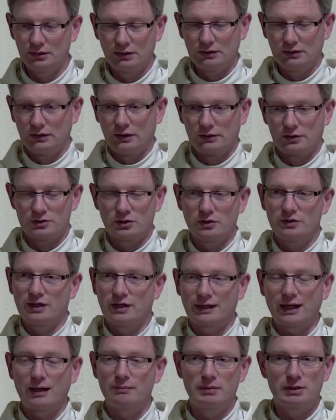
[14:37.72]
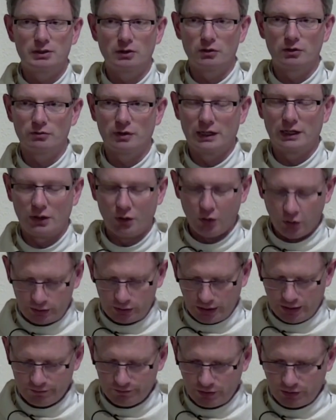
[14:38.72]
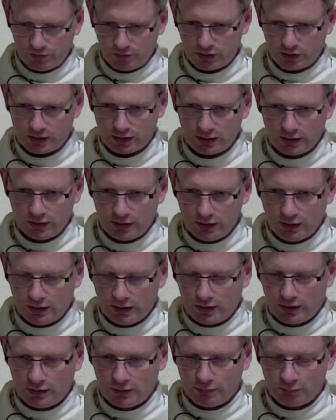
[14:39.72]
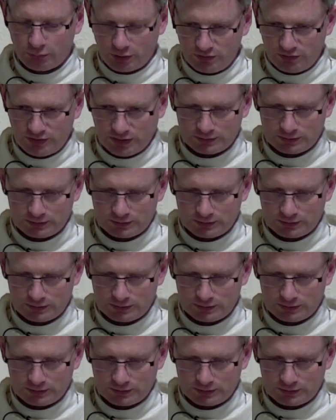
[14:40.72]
there's nothing that can be done, really. Okay, very, very briefly.